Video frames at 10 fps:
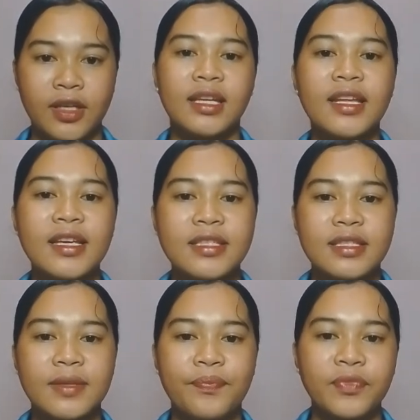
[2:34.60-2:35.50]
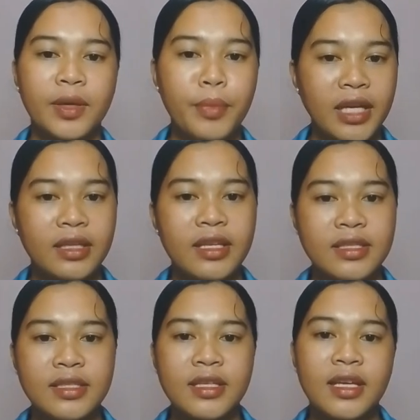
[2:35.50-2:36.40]
Let us make
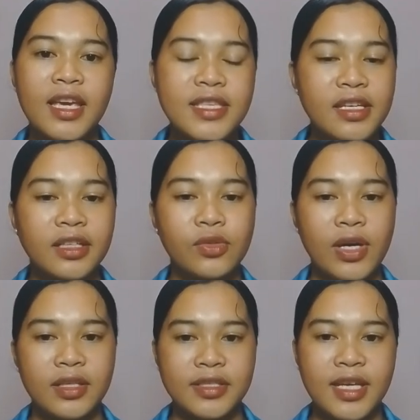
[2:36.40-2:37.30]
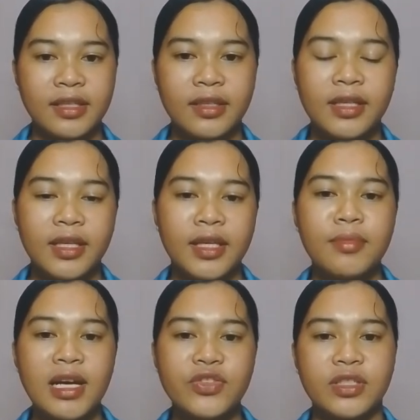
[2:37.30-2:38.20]
this easier to understand.
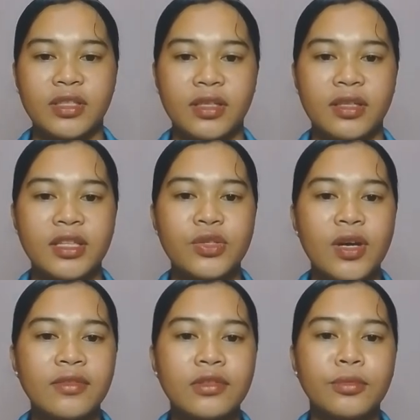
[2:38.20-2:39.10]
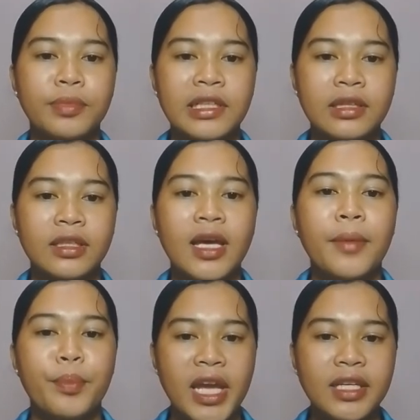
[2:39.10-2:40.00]
Imagine that you have completed
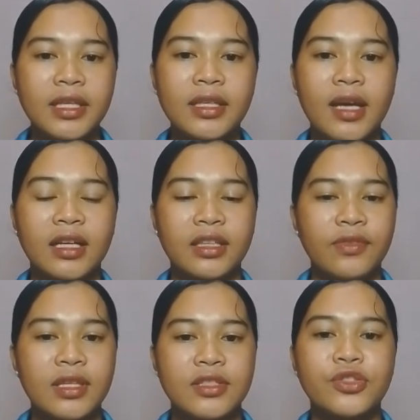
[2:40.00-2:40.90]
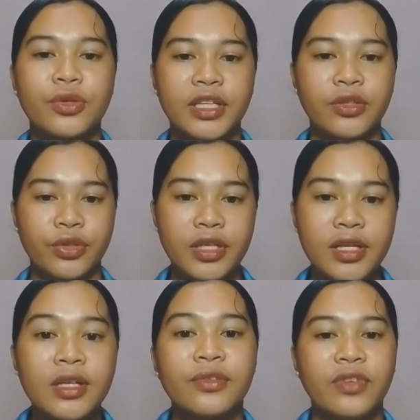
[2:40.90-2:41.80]
many activities during your
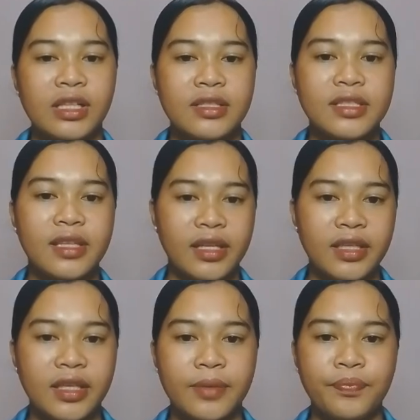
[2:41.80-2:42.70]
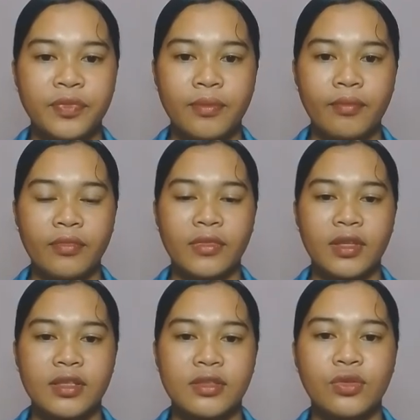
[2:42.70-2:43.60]
field study.
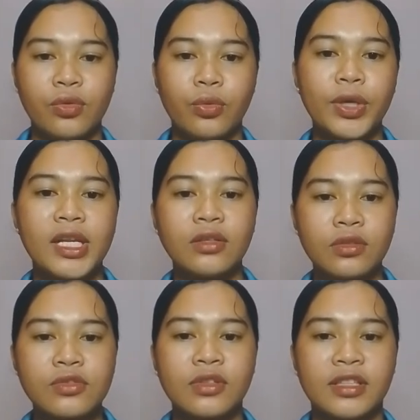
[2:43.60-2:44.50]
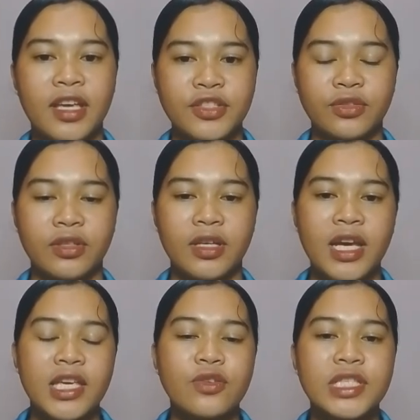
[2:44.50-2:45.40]
So, without consolidation,
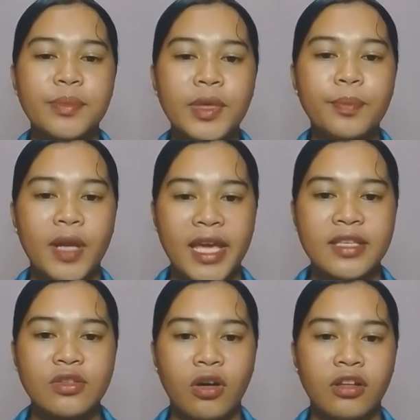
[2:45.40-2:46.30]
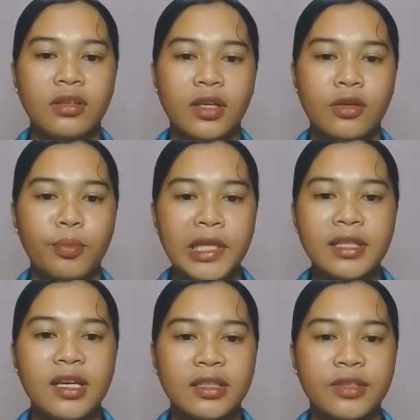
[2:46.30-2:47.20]
you simply place all
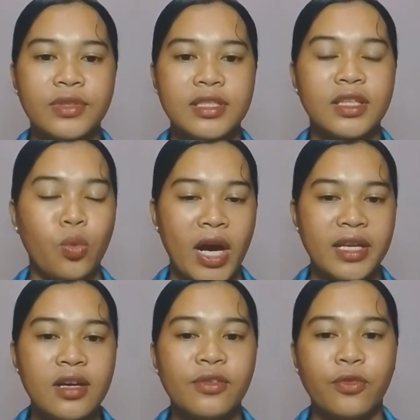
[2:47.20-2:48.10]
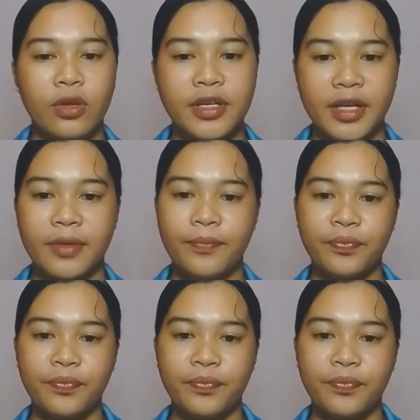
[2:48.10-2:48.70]
completed activities in one folder.